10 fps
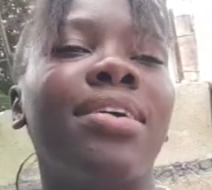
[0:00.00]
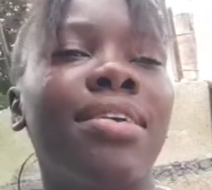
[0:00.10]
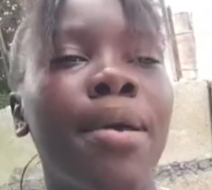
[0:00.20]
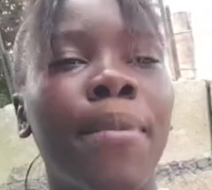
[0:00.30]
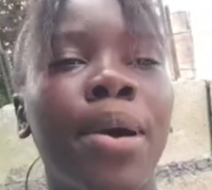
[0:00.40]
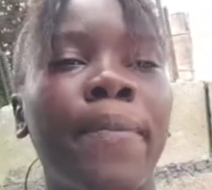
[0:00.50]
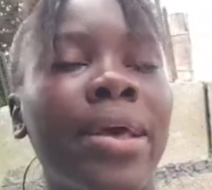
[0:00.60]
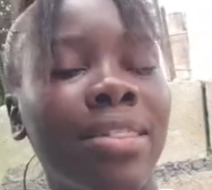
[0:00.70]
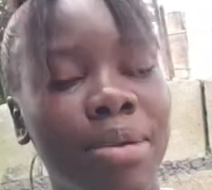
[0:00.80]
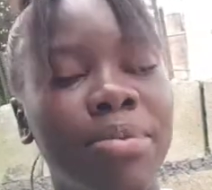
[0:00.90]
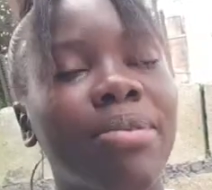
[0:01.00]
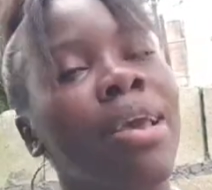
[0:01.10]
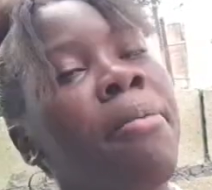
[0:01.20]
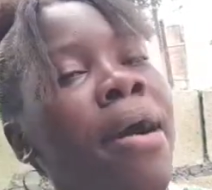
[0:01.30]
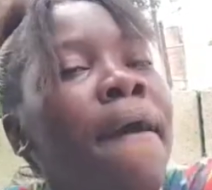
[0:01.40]
Yeah, man, me a
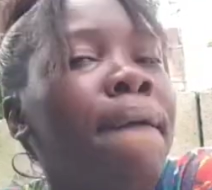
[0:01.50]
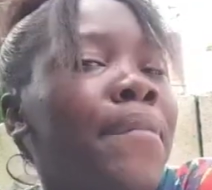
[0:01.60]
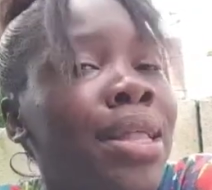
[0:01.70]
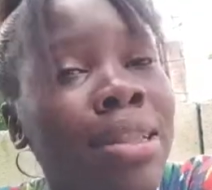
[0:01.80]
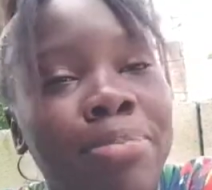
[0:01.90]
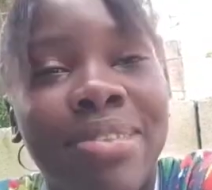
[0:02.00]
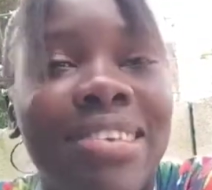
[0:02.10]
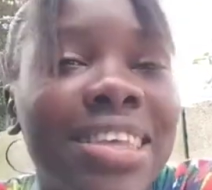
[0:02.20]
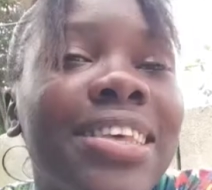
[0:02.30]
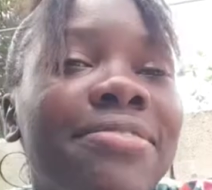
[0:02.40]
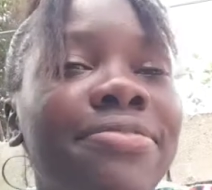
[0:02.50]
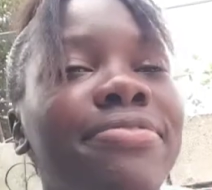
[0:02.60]
scammer, me a thief.